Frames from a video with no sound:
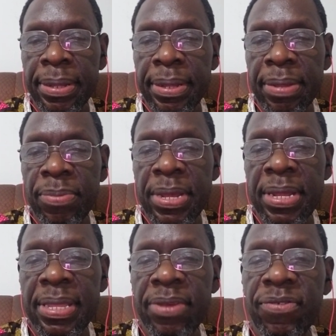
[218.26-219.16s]
let me get
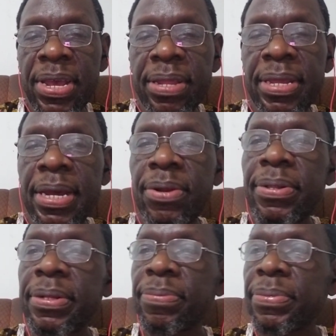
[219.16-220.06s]
the exact title.
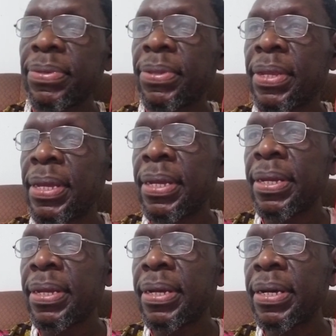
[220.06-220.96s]

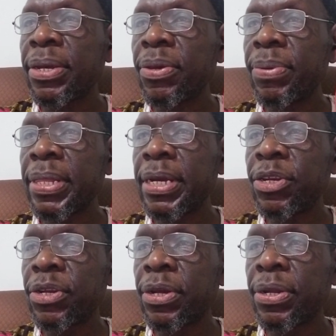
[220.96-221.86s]

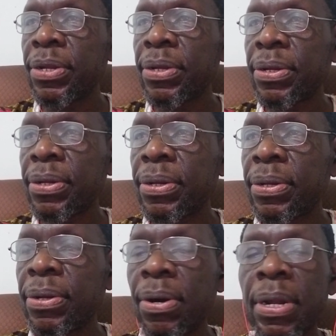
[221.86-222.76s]
Accumulation
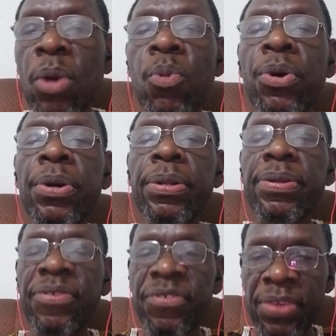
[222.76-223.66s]
on a
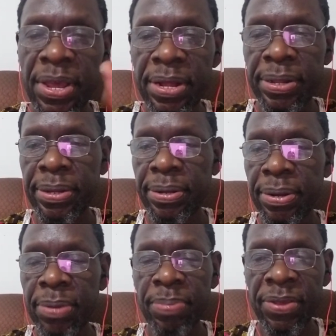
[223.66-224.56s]
world scale, on a
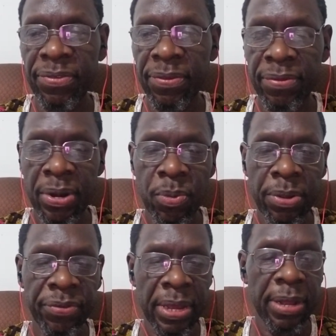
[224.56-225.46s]
basis, on a world
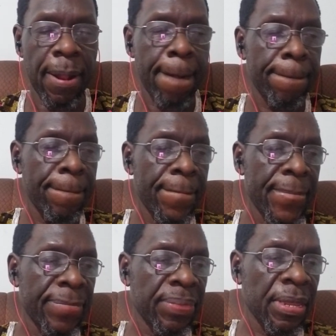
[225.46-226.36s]
scale.
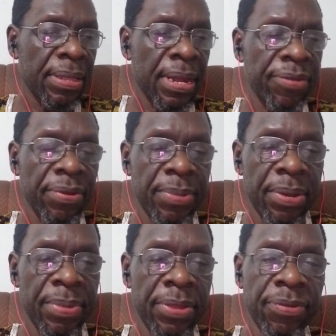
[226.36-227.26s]
That is Amir
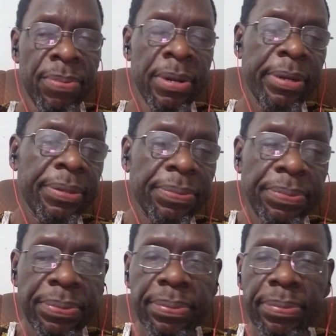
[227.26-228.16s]
Amin's book.
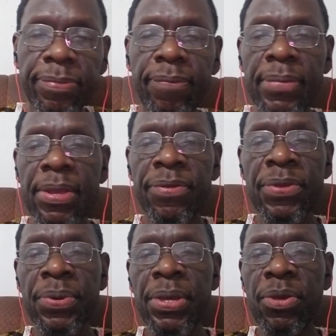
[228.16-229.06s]
So
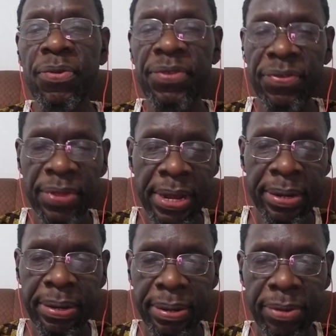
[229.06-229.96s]
he uses
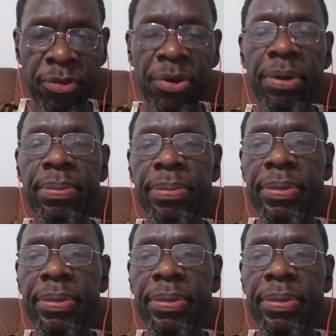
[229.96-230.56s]
that term,